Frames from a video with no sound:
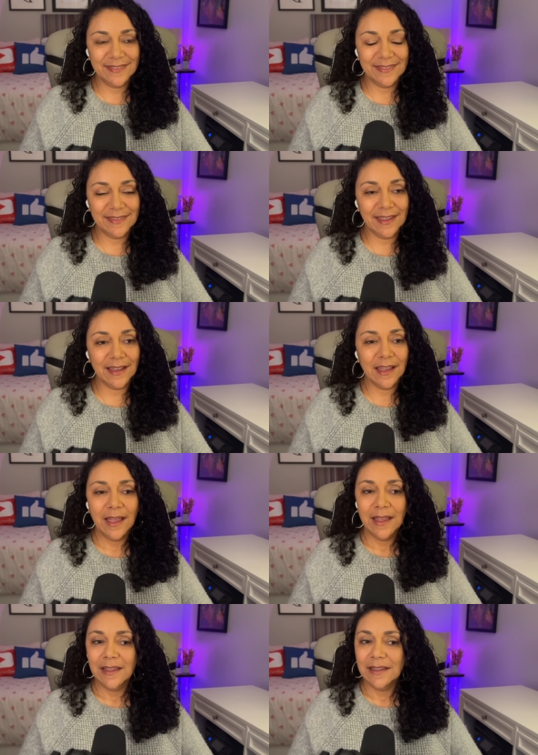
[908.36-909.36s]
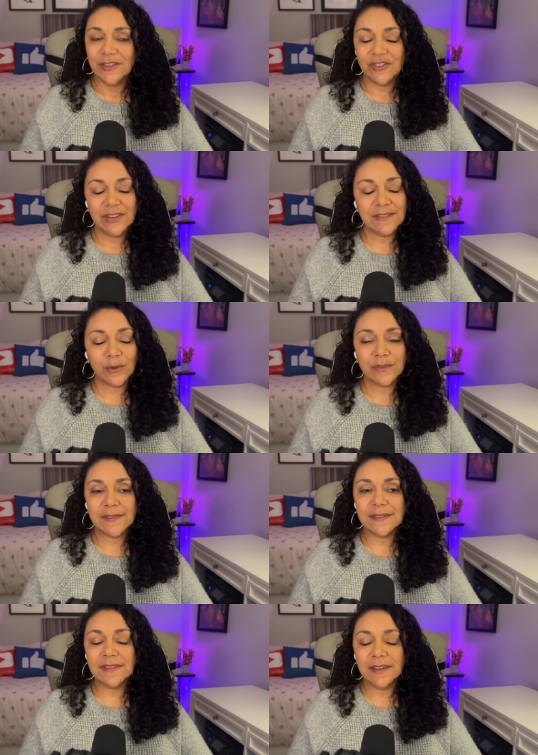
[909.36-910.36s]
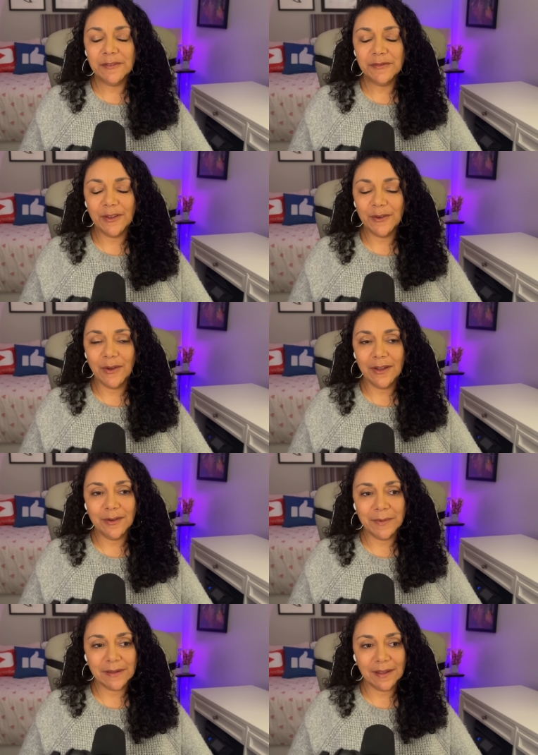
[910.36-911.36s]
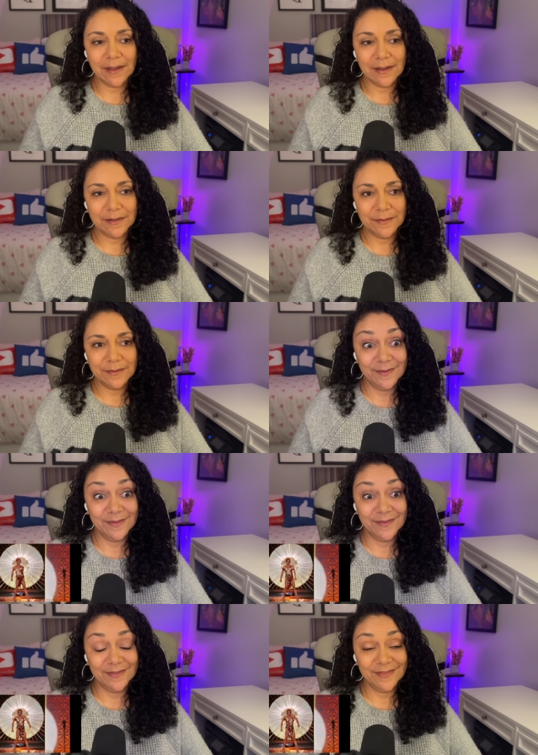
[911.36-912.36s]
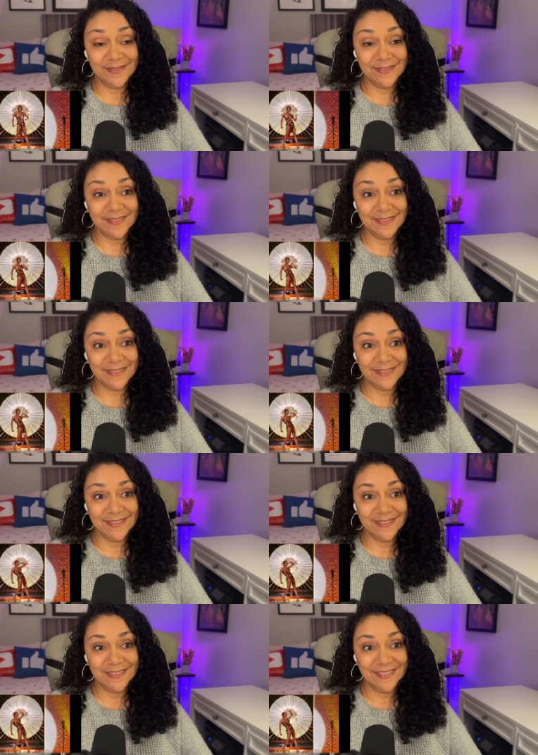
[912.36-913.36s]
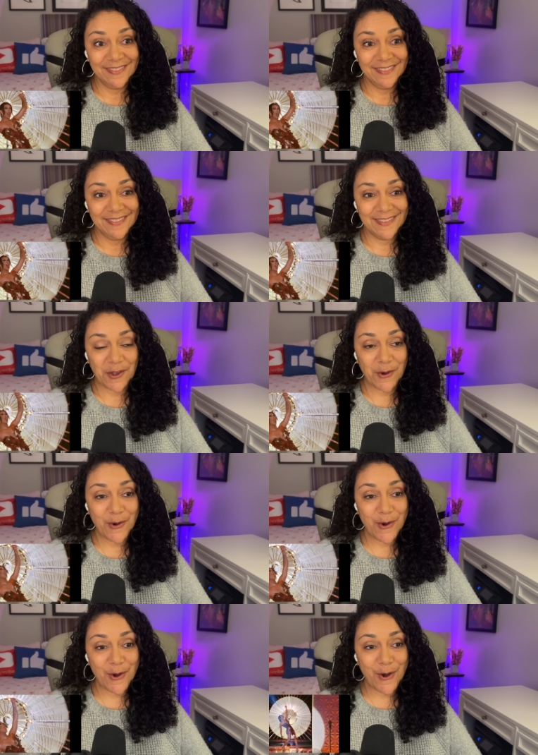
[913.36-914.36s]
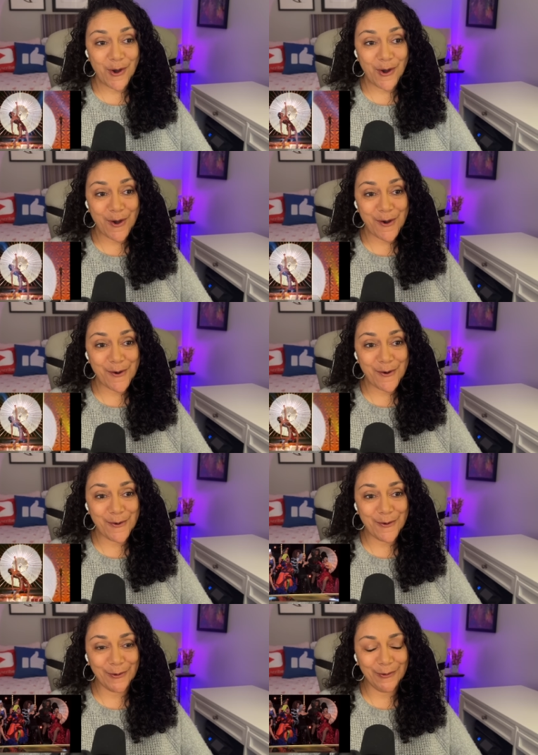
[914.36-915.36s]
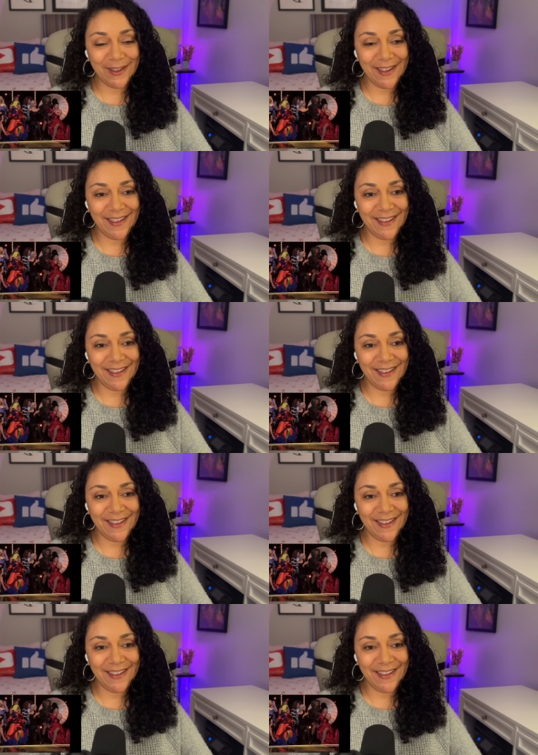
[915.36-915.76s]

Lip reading: Yeah. She's so stiff, though. Oh, my God. Oh, okay.